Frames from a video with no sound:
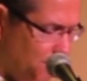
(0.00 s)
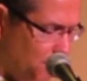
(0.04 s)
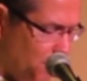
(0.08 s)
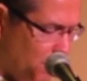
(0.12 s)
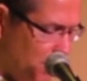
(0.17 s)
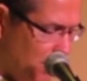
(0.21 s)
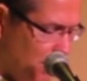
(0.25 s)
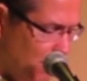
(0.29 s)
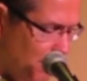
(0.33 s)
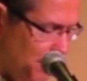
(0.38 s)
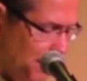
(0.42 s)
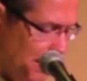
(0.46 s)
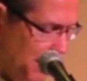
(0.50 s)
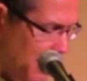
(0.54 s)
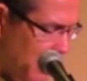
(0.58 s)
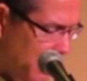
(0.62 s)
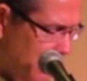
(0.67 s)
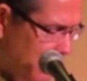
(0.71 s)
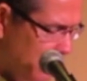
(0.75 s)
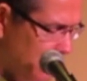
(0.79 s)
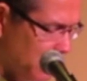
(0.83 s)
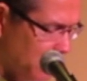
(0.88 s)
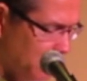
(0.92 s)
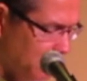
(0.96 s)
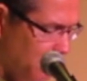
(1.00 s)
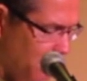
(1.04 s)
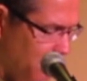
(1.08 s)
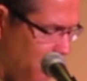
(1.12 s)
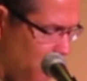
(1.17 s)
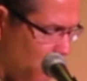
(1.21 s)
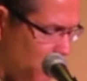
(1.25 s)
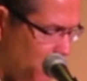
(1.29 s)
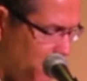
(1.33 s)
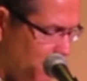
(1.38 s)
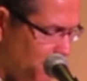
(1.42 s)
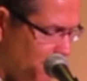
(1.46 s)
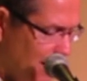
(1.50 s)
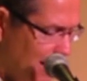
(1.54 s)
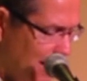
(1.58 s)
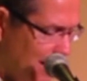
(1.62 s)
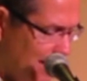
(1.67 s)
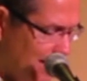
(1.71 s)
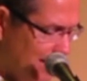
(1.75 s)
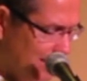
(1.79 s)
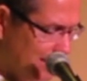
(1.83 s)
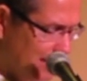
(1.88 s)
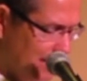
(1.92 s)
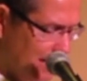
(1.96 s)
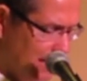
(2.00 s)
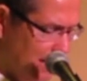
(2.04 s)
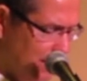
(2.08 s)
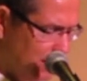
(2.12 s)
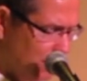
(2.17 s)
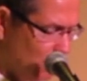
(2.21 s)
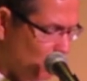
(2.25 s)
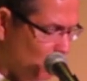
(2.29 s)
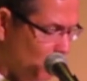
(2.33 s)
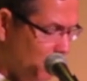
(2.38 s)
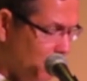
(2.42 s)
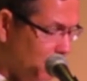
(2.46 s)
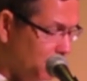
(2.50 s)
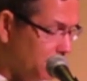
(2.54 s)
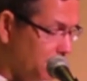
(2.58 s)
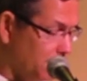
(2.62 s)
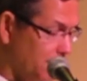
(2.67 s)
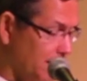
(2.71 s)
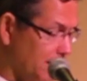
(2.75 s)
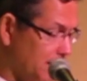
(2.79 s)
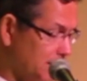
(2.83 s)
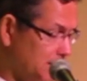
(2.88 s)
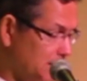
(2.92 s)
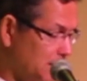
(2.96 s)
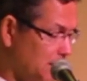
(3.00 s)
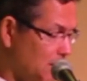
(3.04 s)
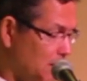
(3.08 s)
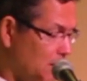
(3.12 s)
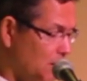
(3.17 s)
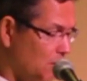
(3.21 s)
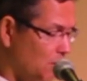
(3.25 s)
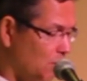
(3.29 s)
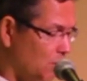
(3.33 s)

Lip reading: for you in Egypt before your eyes and in the wilderness,